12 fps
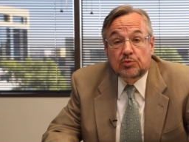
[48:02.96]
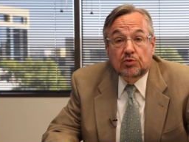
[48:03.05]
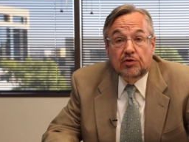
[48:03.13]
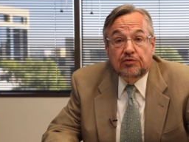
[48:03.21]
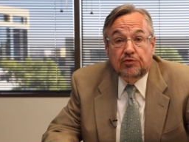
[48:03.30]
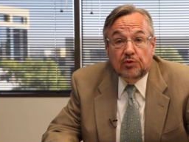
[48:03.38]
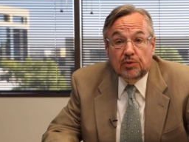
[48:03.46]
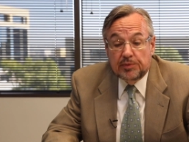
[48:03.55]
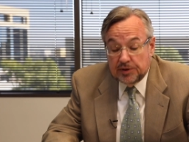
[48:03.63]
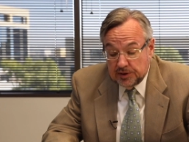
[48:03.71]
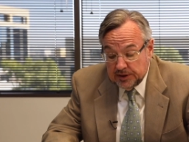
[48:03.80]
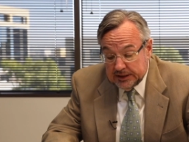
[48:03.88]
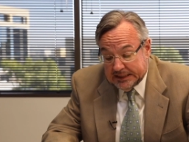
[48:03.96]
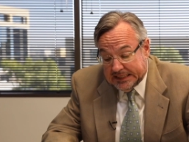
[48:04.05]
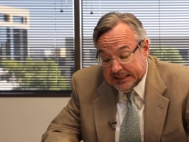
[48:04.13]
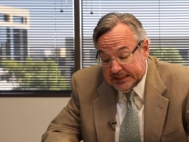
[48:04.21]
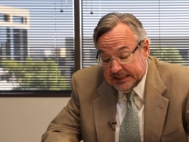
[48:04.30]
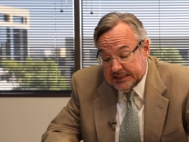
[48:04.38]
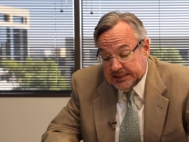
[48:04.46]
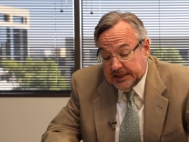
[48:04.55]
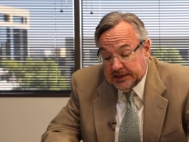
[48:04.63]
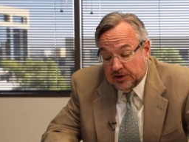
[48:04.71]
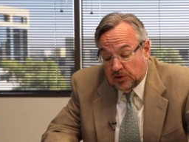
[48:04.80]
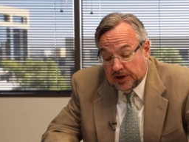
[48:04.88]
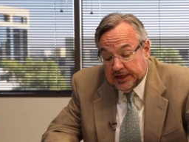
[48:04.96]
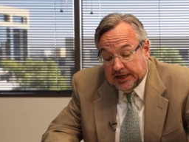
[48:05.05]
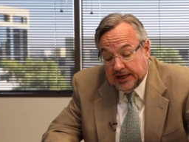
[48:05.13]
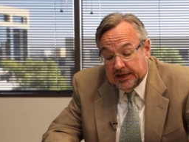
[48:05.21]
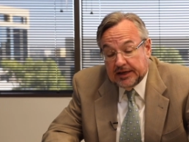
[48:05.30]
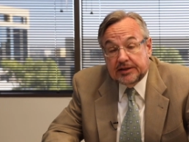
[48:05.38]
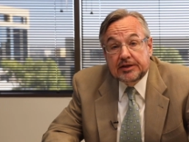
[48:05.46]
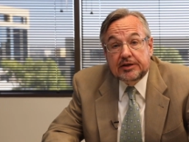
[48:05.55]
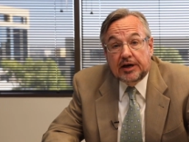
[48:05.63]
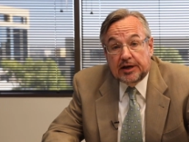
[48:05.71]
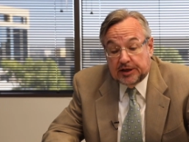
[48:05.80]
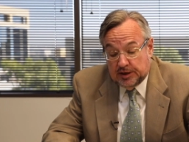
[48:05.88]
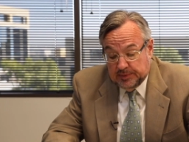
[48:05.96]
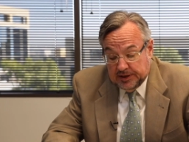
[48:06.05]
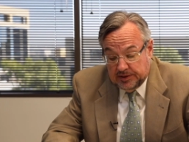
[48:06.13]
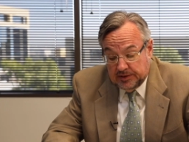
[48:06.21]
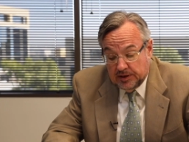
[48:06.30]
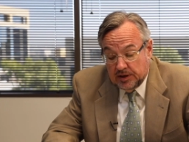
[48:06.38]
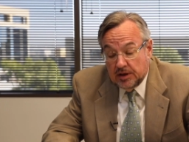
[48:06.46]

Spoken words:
more formal, legalistic, and archaic the document,